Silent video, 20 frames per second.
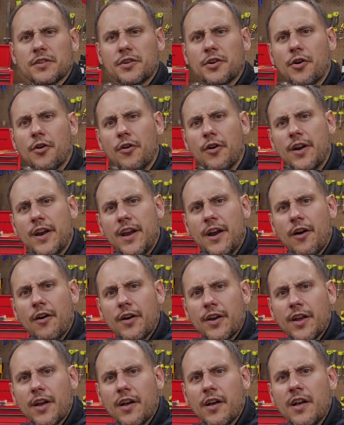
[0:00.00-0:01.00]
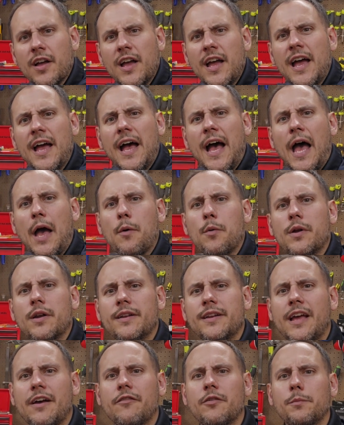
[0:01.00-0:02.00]
the current area, I would
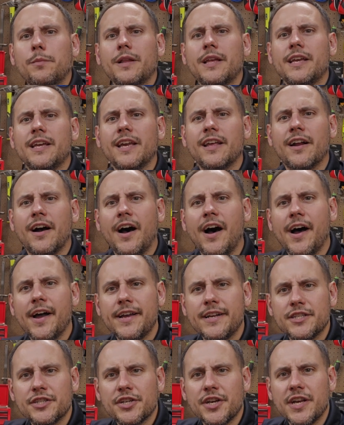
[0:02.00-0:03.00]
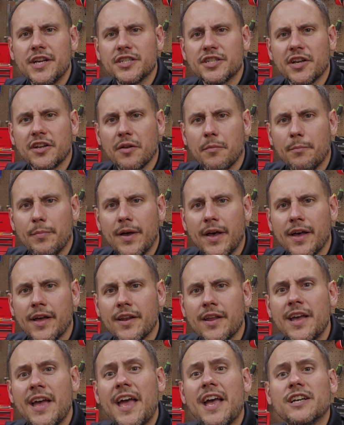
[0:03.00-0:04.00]
inevitably get a height change on the
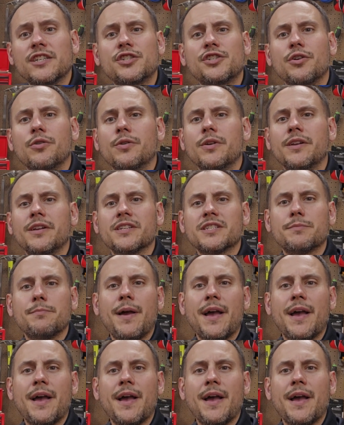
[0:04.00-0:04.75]
bed as shown in this